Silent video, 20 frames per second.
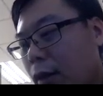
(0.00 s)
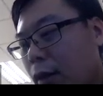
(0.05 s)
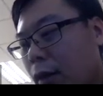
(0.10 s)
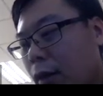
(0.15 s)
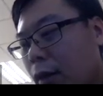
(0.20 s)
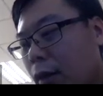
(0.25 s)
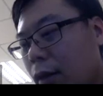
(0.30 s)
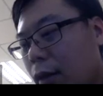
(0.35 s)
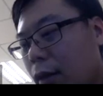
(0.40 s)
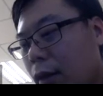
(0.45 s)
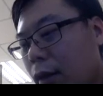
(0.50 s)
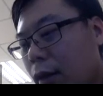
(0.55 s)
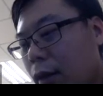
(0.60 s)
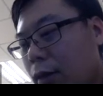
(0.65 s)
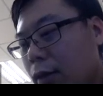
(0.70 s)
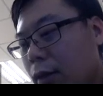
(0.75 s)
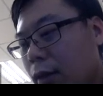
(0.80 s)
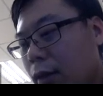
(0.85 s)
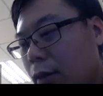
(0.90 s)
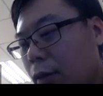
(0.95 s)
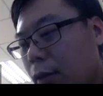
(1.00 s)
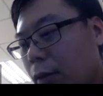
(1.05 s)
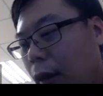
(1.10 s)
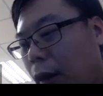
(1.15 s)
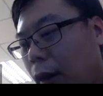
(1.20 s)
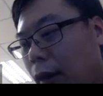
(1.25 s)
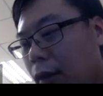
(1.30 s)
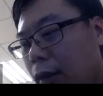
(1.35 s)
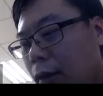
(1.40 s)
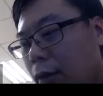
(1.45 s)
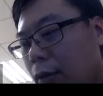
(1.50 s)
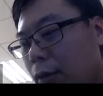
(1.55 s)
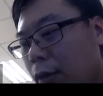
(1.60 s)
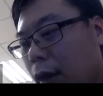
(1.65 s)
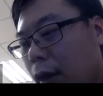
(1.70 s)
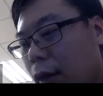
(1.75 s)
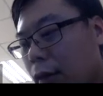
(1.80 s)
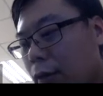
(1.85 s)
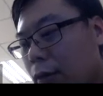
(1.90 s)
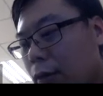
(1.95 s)
The key is I need to
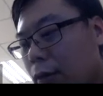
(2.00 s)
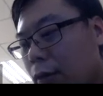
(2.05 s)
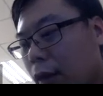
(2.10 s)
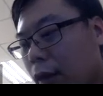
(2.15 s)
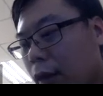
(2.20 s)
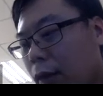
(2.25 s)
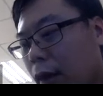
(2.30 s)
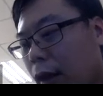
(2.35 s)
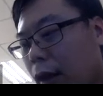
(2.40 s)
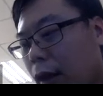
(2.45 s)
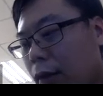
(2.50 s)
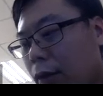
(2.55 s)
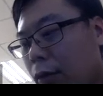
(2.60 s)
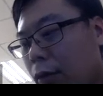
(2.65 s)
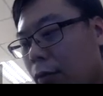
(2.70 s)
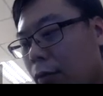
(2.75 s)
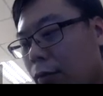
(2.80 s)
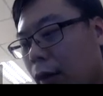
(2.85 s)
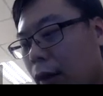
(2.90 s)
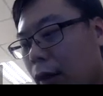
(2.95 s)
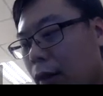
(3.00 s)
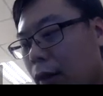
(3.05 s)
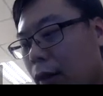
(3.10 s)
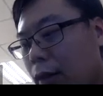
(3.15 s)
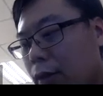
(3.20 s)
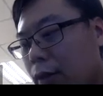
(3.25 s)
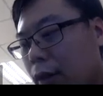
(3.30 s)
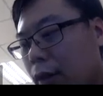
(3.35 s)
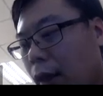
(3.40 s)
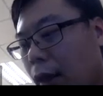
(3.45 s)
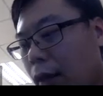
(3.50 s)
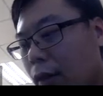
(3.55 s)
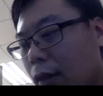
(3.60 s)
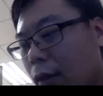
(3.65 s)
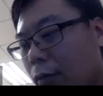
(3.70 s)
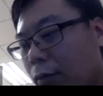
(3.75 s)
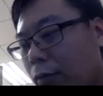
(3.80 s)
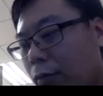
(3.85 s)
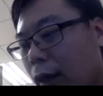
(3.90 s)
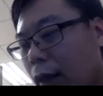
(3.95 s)
construct, I need to find this kind
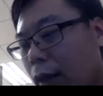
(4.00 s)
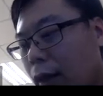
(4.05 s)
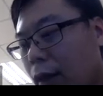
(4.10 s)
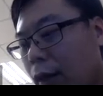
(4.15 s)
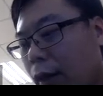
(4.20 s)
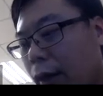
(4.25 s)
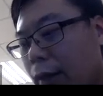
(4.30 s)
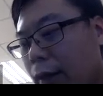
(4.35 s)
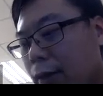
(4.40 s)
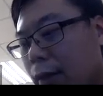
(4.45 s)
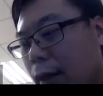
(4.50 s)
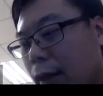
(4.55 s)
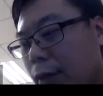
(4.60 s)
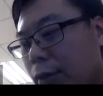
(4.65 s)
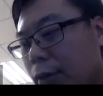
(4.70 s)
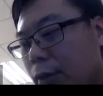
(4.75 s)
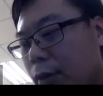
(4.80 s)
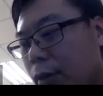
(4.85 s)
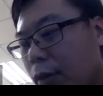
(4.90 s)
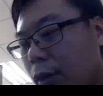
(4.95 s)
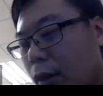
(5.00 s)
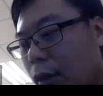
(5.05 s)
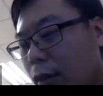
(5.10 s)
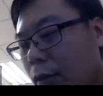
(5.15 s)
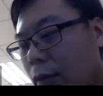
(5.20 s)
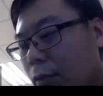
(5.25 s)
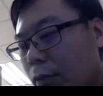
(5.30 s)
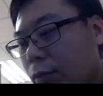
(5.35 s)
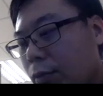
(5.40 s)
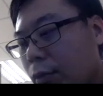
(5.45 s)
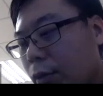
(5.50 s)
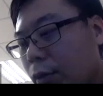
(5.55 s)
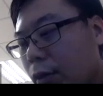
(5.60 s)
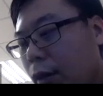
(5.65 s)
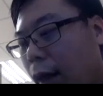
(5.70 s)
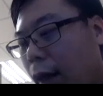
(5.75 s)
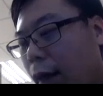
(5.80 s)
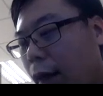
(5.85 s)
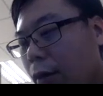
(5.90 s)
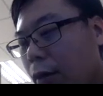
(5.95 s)
of factorization for
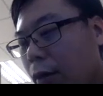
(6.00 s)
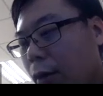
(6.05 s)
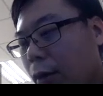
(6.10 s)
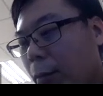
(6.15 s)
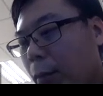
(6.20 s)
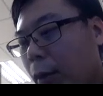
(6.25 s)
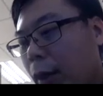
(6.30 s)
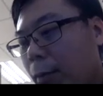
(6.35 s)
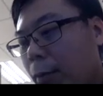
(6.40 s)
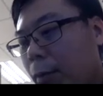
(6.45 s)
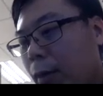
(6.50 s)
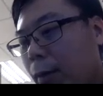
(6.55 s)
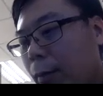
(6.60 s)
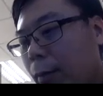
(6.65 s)
diagonal map.